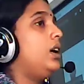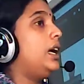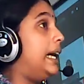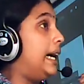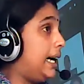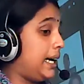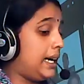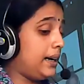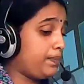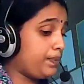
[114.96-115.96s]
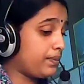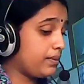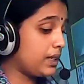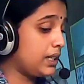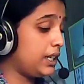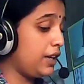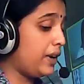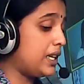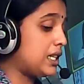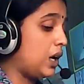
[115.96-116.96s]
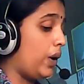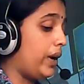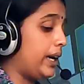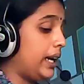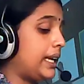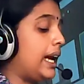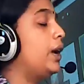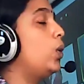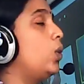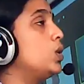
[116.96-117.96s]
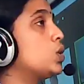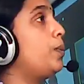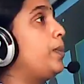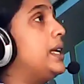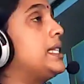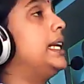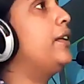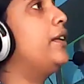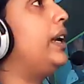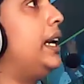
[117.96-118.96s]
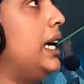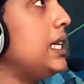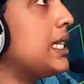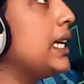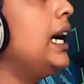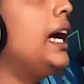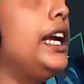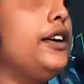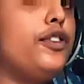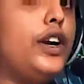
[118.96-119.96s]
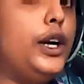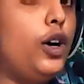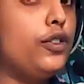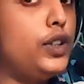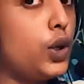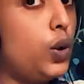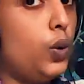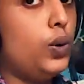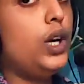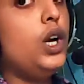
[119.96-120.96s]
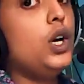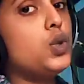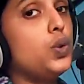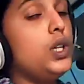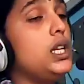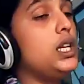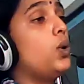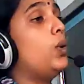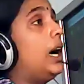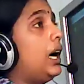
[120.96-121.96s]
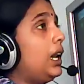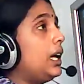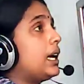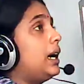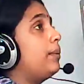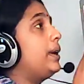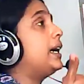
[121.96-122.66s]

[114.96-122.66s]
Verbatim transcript: the defense lawyer can also present a witness in front of the court. So these all are coming